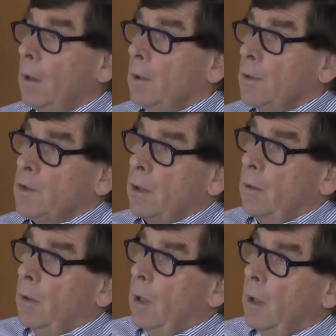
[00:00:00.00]

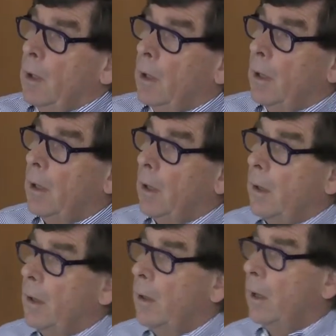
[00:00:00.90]
So
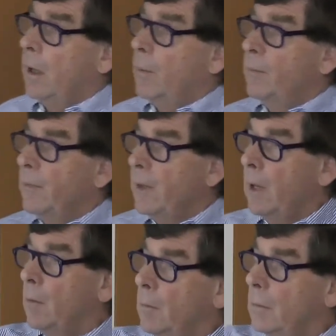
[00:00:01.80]
um,
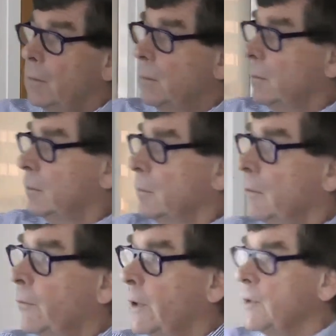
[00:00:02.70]
that
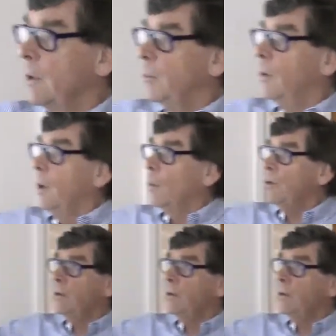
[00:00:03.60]
for example, what you